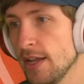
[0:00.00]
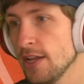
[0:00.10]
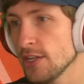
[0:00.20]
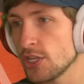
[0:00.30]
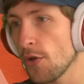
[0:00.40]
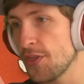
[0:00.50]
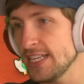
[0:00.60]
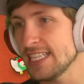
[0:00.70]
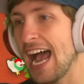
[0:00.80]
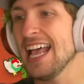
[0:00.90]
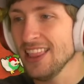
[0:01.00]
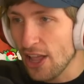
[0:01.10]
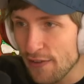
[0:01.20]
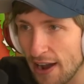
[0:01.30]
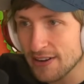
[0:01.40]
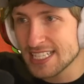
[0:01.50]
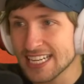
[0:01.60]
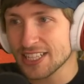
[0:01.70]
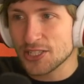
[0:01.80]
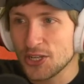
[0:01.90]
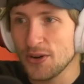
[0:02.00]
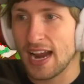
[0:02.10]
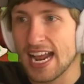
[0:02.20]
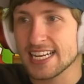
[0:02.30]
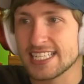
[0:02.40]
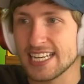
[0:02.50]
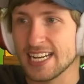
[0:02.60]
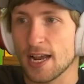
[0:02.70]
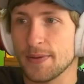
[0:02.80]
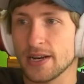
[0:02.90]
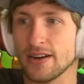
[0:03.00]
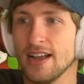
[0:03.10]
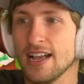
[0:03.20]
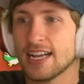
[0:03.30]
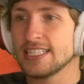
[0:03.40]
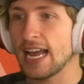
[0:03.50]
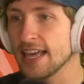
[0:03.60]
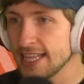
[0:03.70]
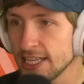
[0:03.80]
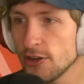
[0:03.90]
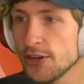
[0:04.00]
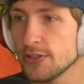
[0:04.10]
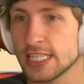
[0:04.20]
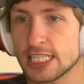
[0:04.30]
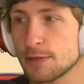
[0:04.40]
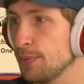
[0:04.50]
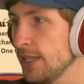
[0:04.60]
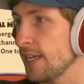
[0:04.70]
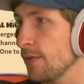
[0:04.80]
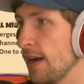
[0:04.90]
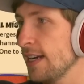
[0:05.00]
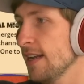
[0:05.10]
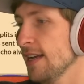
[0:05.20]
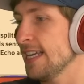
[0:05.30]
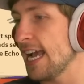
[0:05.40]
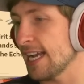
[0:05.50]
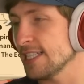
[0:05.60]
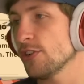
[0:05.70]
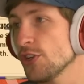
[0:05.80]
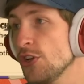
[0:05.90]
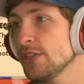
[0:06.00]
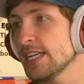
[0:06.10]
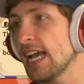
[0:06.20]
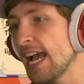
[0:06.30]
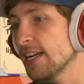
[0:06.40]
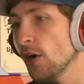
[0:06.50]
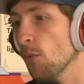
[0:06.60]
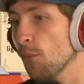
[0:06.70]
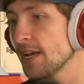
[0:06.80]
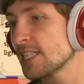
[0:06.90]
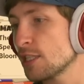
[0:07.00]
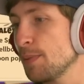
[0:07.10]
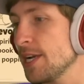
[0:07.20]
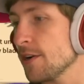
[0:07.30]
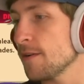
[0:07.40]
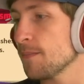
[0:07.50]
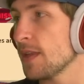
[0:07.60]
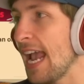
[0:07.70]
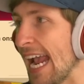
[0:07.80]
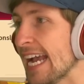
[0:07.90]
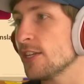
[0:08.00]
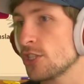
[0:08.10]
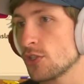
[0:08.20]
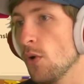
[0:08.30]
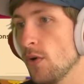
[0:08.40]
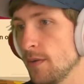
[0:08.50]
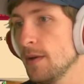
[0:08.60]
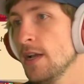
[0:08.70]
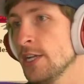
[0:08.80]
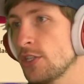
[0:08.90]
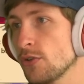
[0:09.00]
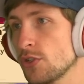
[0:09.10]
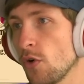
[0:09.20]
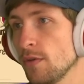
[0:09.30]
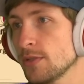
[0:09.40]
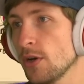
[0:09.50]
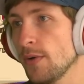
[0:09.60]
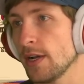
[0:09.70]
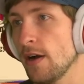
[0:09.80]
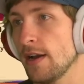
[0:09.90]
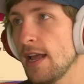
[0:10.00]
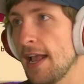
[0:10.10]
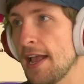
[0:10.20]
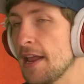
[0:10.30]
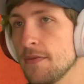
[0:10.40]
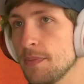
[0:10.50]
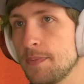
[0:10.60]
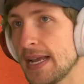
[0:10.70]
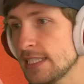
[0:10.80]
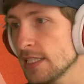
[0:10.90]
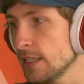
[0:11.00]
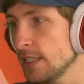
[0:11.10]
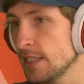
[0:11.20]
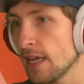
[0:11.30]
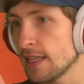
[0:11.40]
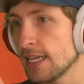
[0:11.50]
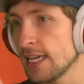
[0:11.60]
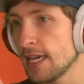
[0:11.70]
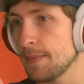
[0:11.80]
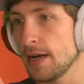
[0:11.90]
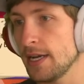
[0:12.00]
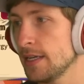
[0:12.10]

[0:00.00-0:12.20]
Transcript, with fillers: So this, I love how it's like the two hands sitting up here. Because I think you're using Split, right? Yeah, because you're using Echo with Spear and Storm. So Storm's going on, and basically nothing can get by.